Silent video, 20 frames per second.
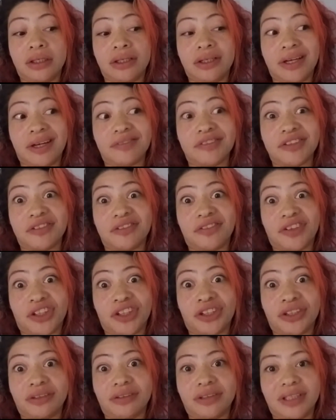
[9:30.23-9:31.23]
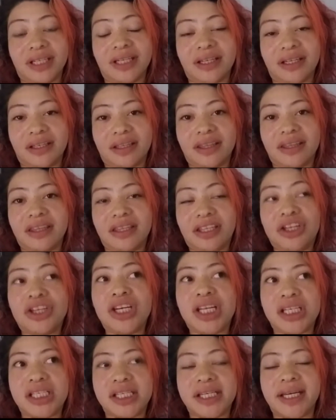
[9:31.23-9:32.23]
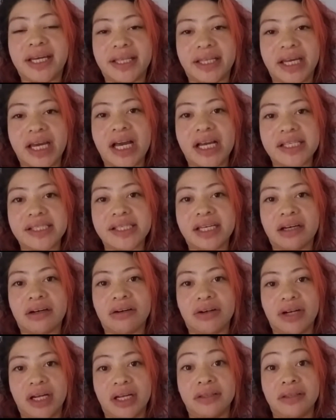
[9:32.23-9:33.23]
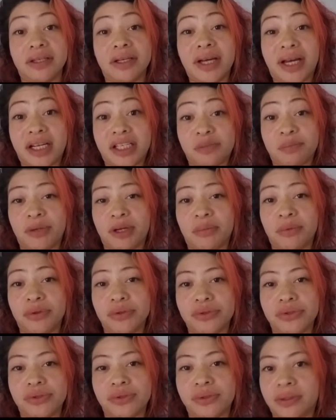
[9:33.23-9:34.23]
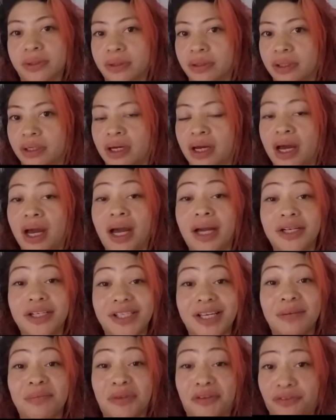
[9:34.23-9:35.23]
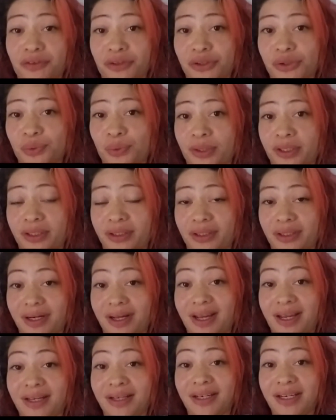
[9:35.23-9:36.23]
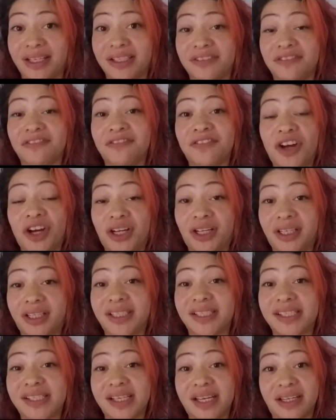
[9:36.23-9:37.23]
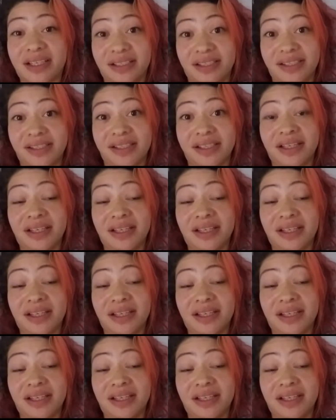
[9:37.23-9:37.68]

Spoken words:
you have to fart. You need to get gas out. And the gas bubbles, I just had my first one, and it's fucking intense.